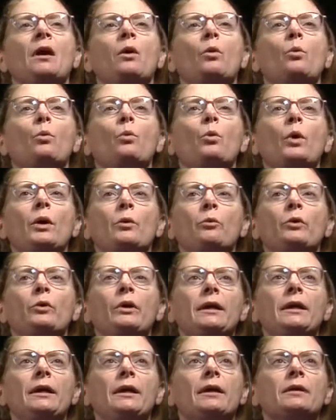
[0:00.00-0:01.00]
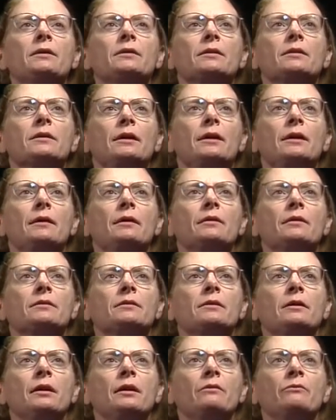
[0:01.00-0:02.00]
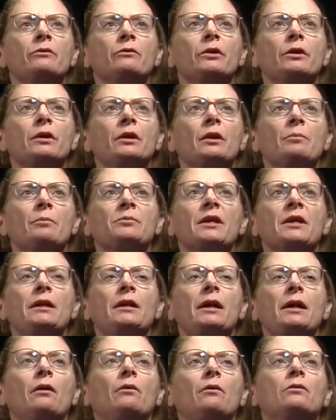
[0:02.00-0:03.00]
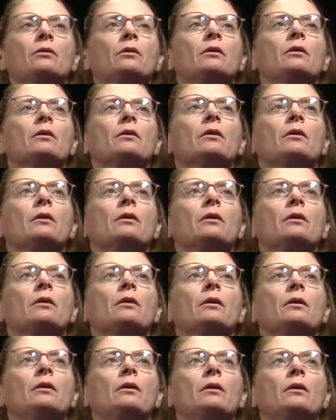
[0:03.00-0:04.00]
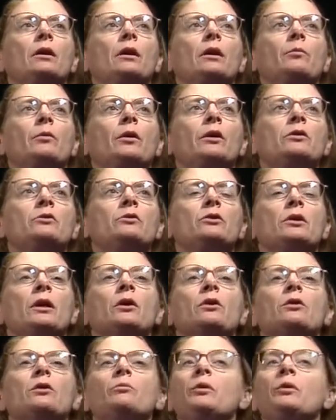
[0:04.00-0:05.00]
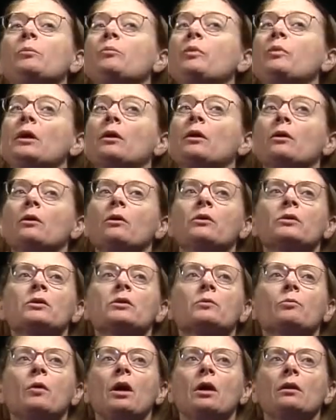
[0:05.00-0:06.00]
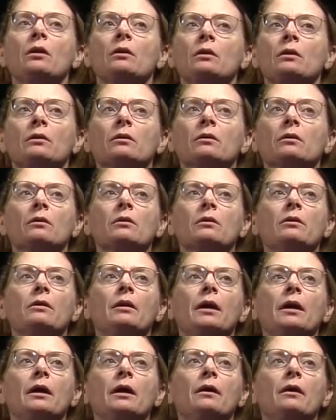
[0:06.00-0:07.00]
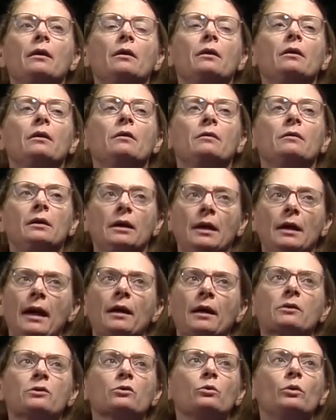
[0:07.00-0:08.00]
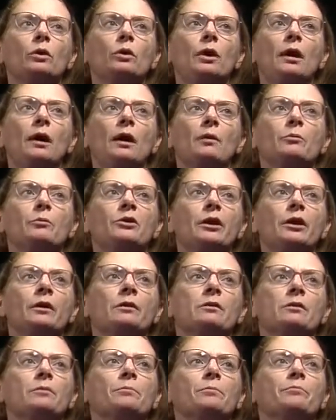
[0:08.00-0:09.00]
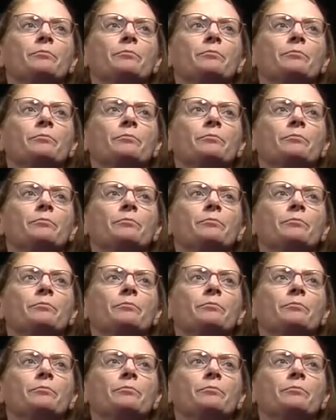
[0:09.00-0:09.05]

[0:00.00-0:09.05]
what we get is an inverted upside down image. It could be bigger or smaller than the actual object,